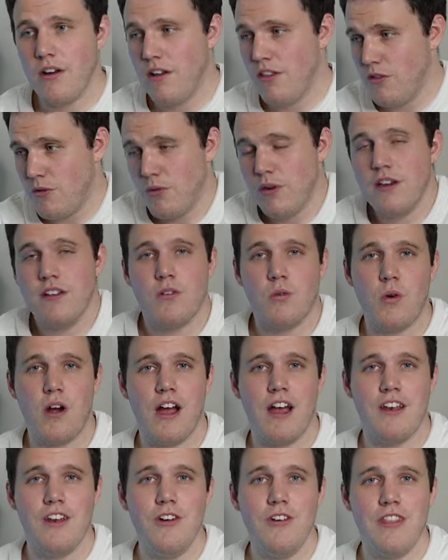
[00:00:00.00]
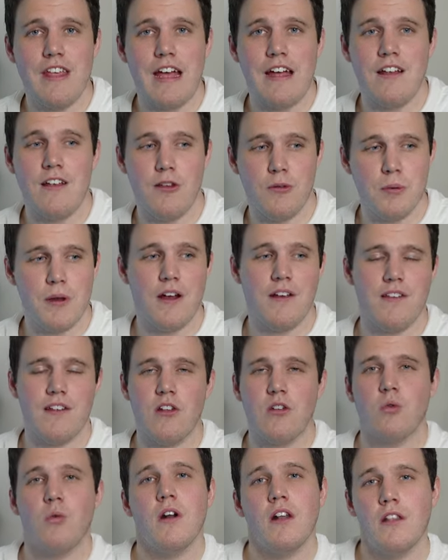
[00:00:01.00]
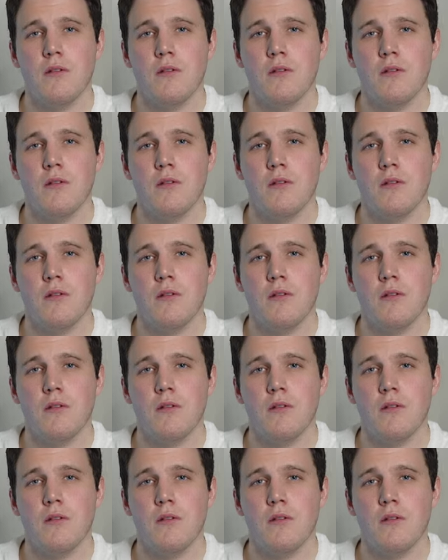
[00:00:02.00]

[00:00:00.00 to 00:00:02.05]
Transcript: And the reason why I know that is because it's one